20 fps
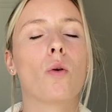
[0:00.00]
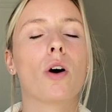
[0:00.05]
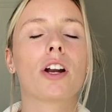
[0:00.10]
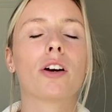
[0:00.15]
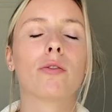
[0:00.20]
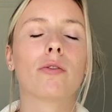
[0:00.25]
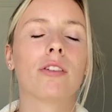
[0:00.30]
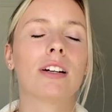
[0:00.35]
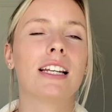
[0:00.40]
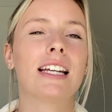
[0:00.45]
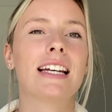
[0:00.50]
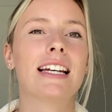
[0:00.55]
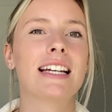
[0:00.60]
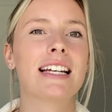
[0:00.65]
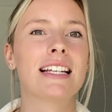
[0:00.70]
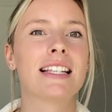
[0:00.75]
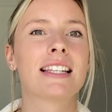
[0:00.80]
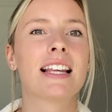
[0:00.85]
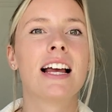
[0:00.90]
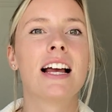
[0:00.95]
what it really
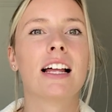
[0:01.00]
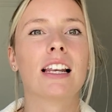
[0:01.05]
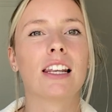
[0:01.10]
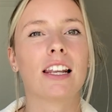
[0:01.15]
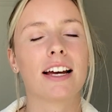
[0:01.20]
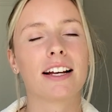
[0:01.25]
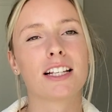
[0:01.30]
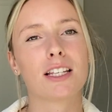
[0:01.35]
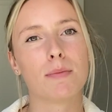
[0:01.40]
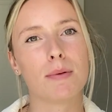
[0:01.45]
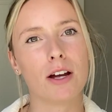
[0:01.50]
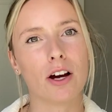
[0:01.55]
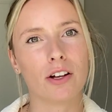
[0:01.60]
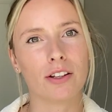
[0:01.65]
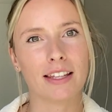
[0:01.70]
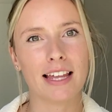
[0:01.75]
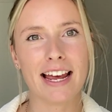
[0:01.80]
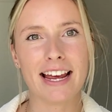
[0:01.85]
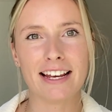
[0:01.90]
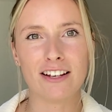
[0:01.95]
is like to be on
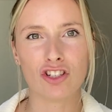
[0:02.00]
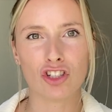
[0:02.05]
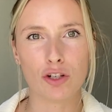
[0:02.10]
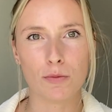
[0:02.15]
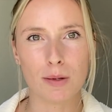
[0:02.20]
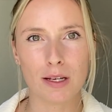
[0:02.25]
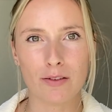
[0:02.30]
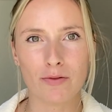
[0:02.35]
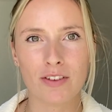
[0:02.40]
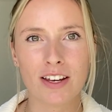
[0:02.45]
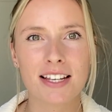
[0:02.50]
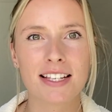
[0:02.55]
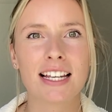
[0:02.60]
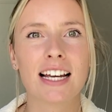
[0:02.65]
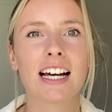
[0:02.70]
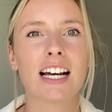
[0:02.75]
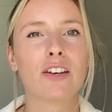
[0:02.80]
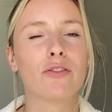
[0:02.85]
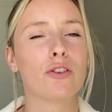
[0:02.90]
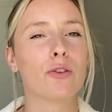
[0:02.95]
the H2B
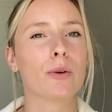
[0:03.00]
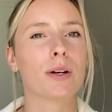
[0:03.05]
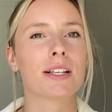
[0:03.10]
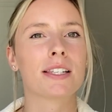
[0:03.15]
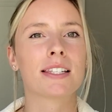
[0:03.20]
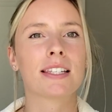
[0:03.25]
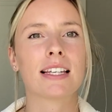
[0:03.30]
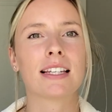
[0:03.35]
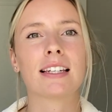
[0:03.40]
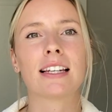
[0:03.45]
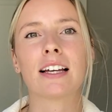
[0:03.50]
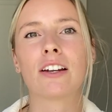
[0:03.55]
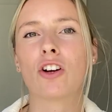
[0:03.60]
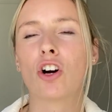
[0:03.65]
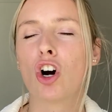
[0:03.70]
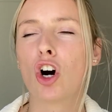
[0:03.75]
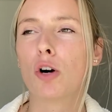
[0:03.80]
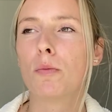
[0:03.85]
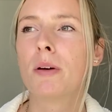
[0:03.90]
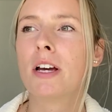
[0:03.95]
visa. If you are sitting at
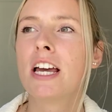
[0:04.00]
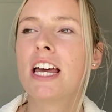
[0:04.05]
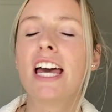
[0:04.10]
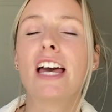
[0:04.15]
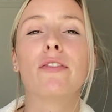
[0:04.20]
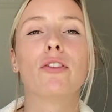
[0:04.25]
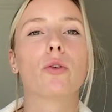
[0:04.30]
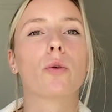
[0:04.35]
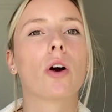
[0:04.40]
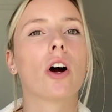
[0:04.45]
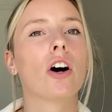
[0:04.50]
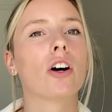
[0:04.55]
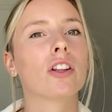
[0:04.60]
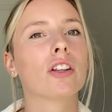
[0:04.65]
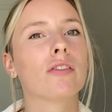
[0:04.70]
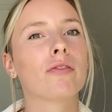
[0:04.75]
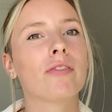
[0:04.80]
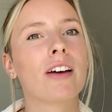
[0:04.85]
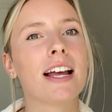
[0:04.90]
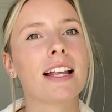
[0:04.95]
home, if you are on
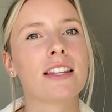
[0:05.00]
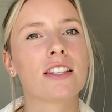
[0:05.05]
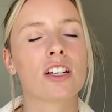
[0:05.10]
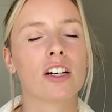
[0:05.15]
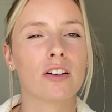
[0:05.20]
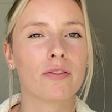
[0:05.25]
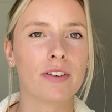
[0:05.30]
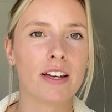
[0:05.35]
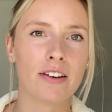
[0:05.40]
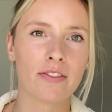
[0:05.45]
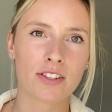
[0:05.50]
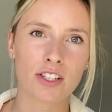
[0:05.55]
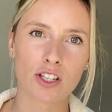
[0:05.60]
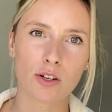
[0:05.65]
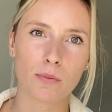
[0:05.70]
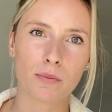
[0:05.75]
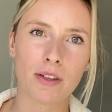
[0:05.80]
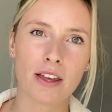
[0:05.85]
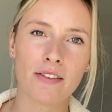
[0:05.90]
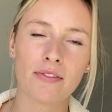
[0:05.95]
the fence of
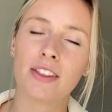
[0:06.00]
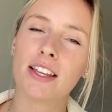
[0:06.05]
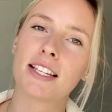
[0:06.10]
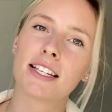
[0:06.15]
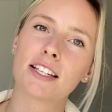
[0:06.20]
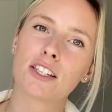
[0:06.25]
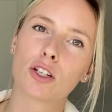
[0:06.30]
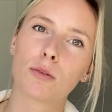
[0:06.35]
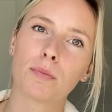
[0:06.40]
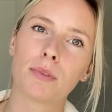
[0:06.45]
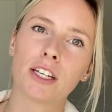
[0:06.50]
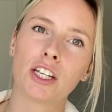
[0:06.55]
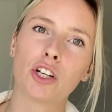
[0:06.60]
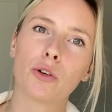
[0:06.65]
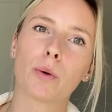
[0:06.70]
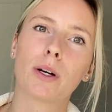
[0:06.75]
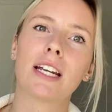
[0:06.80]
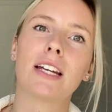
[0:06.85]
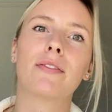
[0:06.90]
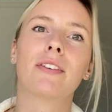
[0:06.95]
if this is something you
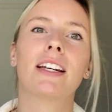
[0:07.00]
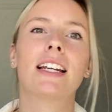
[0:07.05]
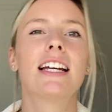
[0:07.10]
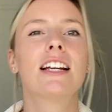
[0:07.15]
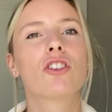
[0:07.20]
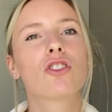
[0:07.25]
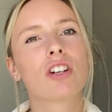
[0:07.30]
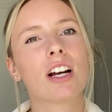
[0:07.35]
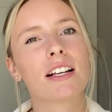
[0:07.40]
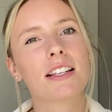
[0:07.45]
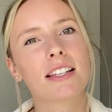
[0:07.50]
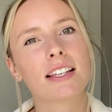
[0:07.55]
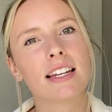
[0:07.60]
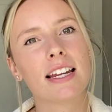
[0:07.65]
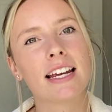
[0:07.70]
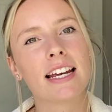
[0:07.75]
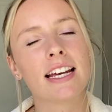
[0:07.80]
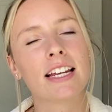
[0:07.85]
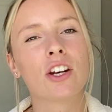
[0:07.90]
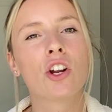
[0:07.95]
are even interested
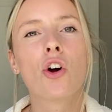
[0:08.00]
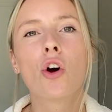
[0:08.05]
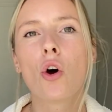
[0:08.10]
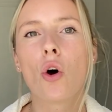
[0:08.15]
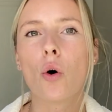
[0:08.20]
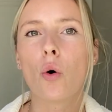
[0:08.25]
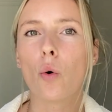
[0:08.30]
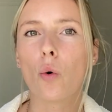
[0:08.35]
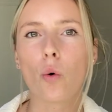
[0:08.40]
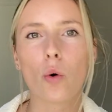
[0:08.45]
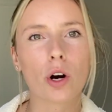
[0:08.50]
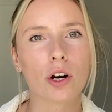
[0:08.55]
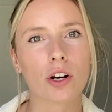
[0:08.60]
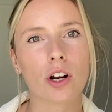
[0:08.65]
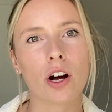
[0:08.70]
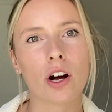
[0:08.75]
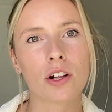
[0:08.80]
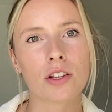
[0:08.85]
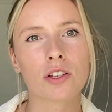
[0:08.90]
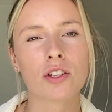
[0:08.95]
in or
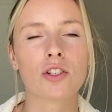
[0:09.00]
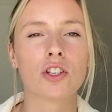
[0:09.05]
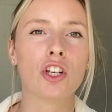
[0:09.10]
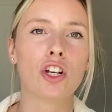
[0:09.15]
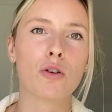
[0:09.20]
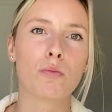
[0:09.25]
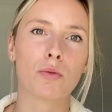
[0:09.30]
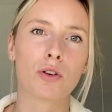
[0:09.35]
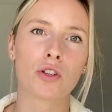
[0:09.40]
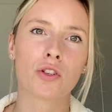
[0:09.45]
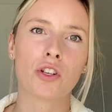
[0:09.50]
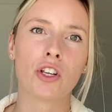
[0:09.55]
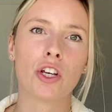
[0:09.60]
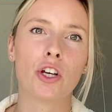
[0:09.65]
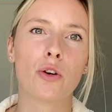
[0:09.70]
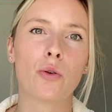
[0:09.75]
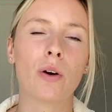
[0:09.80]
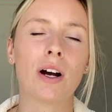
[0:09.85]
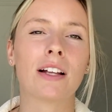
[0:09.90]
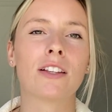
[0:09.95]
not to
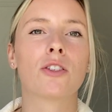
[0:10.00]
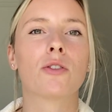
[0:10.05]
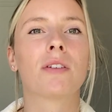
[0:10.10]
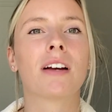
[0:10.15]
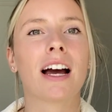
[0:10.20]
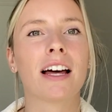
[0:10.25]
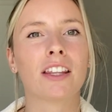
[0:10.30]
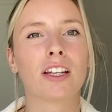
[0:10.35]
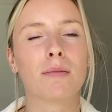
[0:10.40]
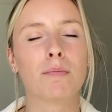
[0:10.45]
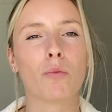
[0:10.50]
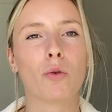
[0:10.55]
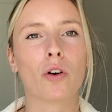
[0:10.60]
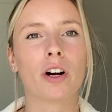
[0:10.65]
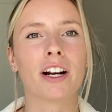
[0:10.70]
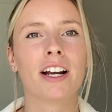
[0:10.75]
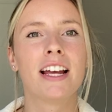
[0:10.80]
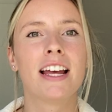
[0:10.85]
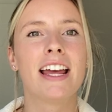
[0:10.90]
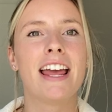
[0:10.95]
pursue and to gather
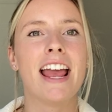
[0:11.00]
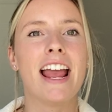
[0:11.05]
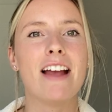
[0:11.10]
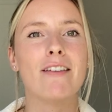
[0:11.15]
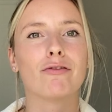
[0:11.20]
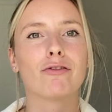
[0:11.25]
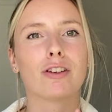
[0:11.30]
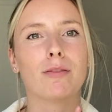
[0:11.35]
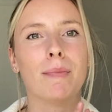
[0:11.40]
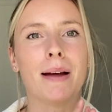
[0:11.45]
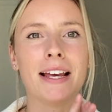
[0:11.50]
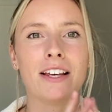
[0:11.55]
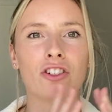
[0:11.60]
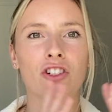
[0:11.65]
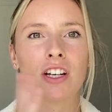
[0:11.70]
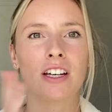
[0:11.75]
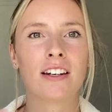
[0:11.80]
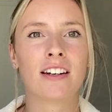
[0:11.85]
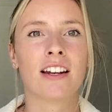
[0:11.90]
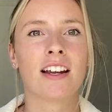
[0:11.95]
more
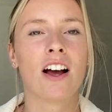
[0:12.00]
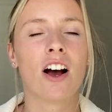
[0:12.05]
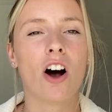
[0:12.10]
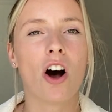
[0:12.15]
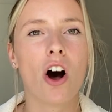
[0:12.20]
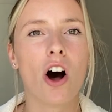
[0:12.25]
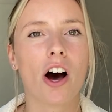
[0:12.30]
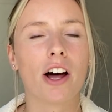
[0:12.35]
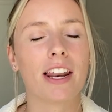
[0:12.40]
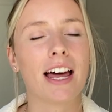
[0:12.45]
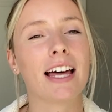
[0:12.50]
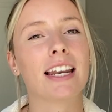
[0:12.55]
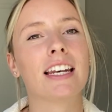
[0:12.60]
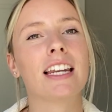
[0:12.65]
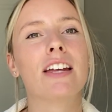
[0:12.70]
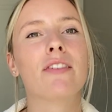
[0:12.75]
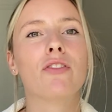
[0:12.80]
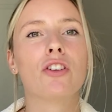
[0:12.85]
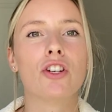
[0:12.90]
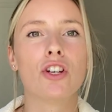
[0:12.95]
information on. And
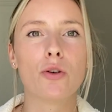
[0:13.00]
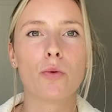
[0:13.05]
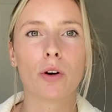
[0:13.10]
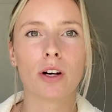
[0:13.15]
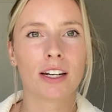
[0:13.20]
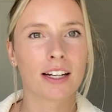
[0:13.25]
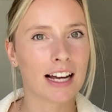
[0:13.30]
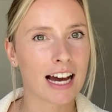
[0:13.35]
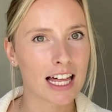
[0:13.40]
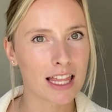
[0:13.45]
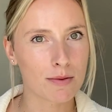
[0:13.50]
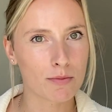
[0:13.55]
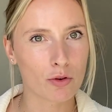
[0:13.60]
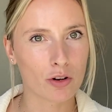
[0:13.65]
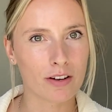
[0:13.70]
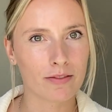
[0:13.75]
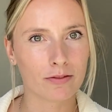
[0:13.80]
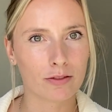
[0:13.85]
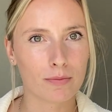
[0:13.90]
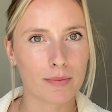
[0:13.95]
if you do want to gather more
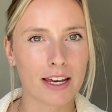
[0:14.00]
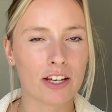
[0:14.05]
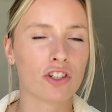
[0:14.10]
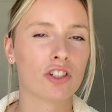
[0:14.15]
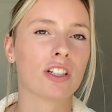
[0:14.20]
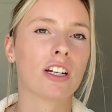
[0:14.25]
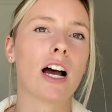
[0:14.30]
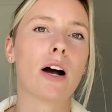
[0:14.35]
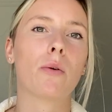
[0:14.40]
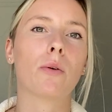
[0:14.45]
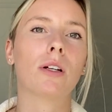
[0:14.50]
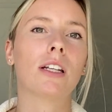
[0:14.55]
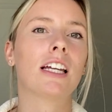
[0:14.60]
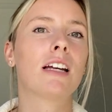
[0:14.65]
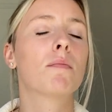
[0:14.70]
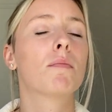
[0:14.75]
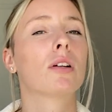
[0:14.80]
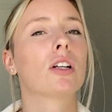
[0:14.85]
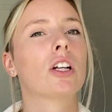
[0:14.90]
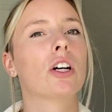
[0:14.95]
information, I will
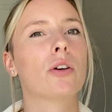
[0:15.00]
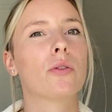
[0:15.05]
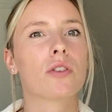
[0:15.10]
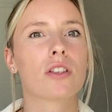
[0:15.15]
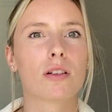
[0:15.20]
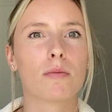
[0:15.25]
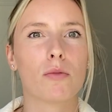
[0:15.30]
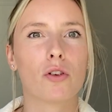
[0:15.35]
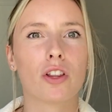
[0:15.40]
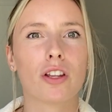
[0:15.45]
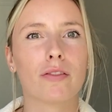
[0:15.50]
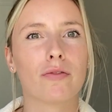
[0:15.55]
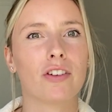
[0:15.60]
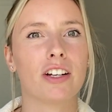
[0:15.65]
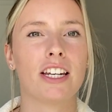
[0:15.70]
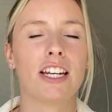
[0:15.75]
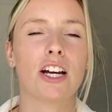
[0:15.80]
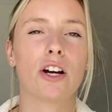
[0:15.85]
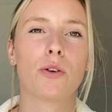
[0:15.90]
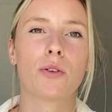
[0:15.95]
link below some other
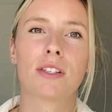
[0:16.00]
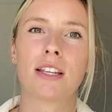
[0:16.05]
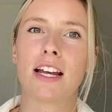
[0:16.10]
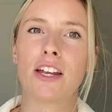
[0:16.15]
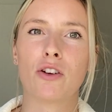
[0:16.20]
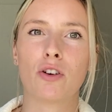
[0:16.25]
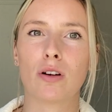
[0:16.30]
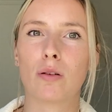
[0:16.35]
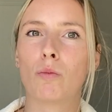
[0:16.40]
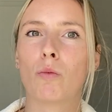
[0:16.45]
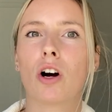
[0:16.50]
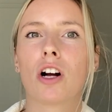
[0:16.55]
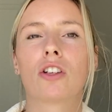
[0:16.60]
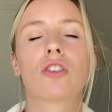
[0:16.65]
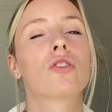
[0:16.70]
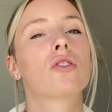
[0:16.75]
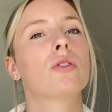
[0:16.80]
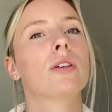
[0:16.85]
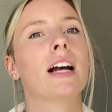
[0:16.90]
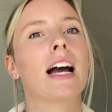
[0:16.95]
videos that you can
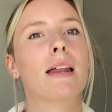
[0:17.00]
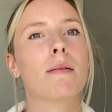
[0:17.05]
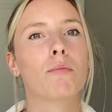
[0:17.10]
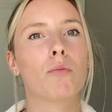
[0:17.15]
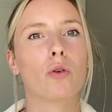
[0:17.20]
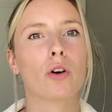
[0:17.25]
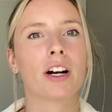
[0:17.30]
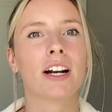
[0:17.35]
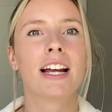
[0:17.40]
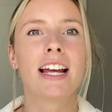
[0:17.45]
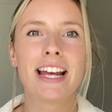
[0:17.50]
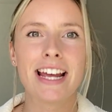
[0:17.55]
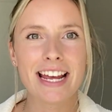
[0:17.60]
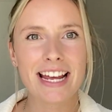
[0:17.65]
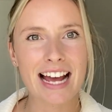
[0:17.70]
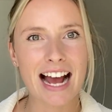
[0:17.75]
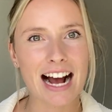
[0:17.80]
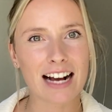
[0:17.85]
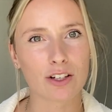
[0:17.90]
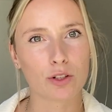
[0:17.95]
watch to get more
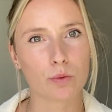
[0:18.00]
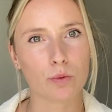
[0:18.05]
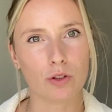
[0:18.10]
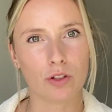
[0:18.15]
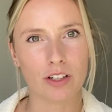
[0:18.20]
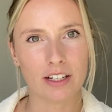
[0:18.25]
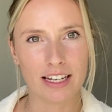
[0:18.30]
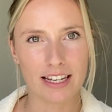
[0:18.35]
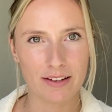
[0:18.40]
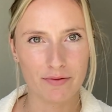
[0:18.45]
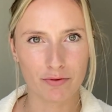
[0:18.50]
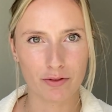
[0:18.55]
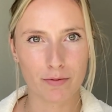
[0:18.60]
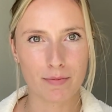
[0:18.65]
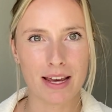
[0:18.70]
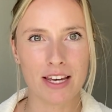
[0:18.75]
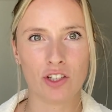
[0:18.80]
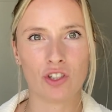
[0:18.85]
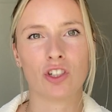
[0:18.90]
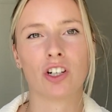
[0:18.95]
actual
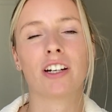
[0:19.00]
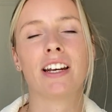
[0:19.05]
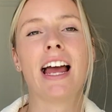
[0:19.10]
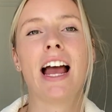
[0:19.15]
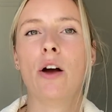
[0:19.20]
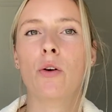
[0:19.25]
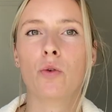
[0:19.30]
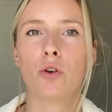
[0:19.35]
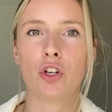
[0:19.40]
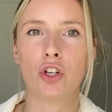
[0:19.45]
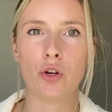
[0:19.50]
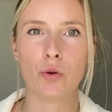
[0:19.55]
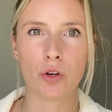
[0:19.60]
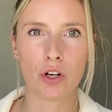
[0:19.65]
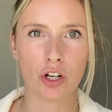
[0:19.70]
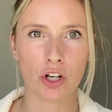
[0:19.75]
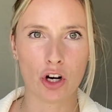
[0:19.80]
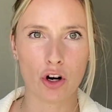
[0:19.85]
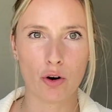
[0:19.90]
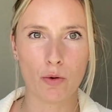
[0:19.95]
information on how you
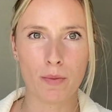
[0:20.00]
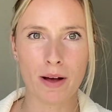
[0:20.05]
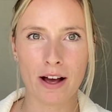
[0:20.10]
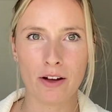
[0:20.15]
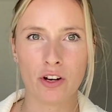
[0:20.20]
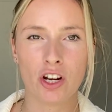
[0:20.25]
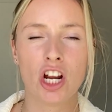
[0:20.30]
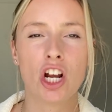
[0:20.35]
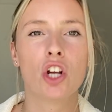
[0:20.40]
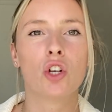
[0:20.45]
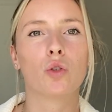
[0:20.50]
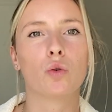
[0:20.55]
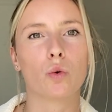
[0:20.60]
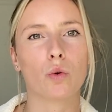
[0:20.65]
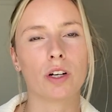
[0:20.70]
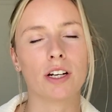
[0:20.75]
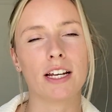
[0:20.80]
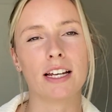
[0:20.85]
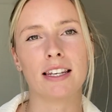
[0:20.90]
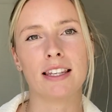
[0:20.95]
can go about
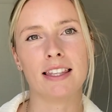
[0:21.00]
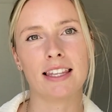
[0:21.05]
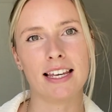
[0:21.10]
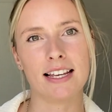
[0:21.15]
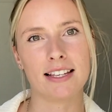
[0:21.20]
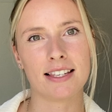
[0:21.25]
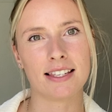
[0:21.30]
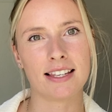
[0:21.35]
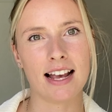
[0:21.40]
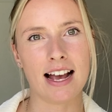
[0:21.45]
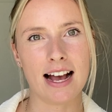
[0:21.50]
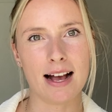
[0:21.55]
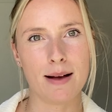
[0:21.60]
joining this